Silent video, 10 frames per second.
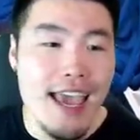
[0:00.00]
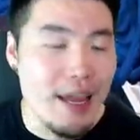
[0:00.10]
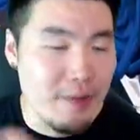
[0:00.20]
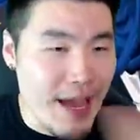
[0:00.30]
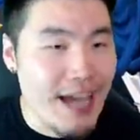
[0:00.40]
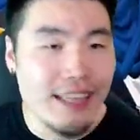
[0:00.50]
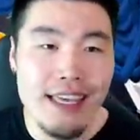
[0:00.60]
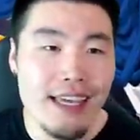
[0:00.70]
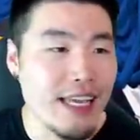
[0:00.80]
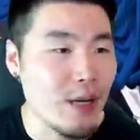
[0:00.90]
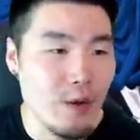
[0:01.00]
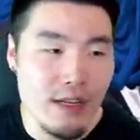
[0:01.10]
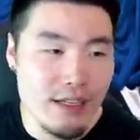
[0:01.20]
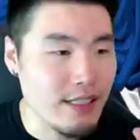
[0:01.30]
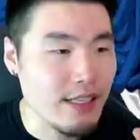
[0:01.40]
And back then, it
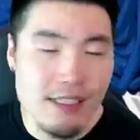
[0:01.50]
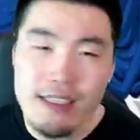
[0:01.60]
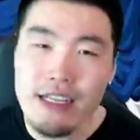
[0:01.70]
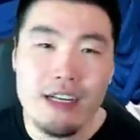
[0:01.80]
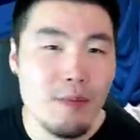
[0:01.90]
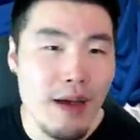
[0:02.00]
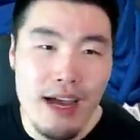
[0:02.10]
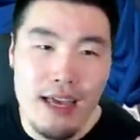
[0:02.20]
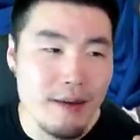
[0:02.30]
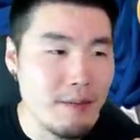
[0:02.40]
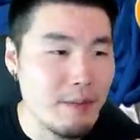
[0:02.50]
was considered by